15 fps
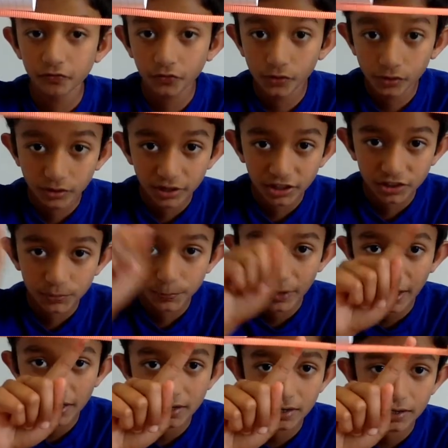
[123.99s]
fully
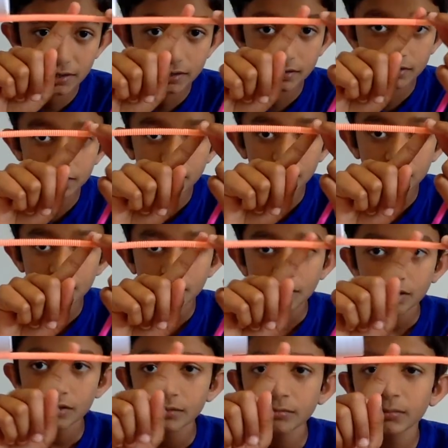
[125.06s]
expanded
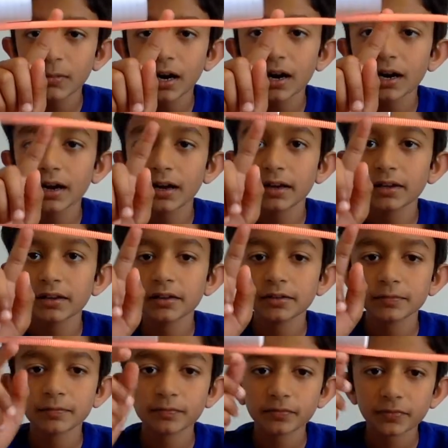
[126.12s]
my
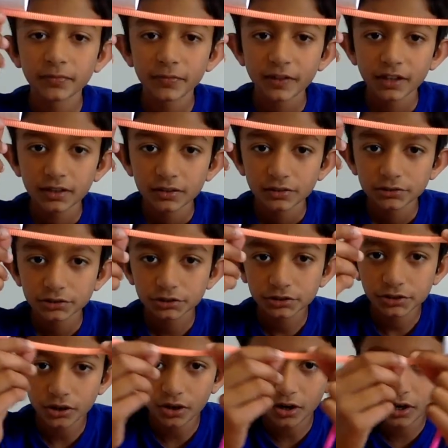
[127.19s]

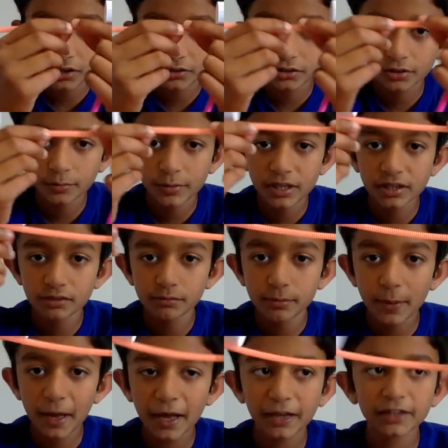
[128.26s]
straw to be the
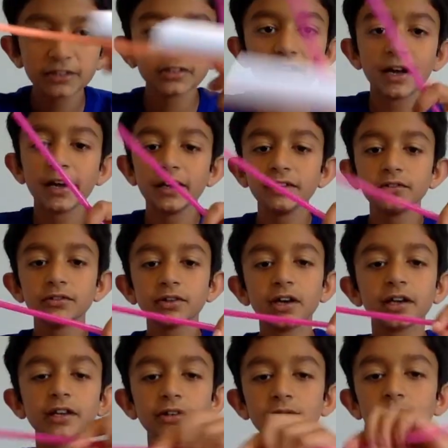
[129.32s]
max size, so I
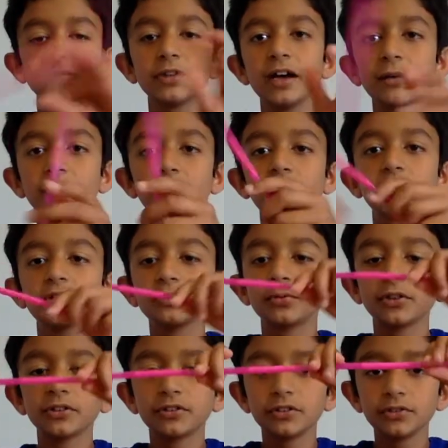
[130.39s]
can do that with this
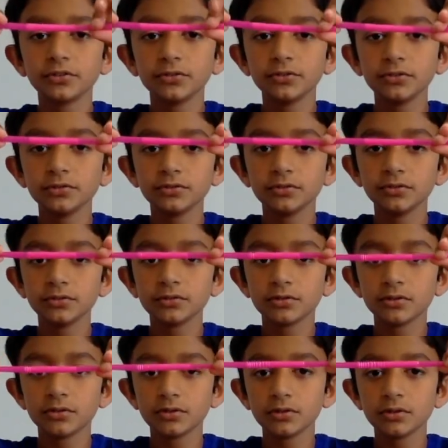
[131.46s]
one too,
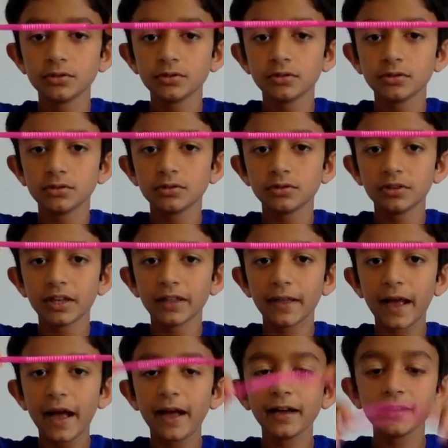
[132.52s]
like
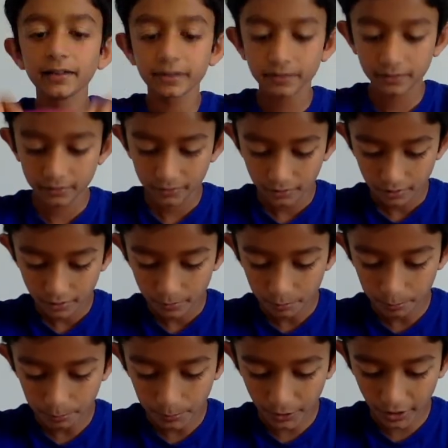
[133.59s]
that.
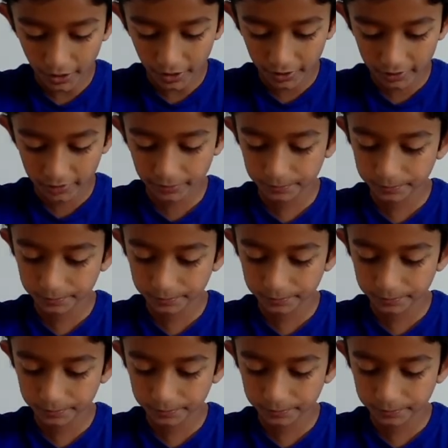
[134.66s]
But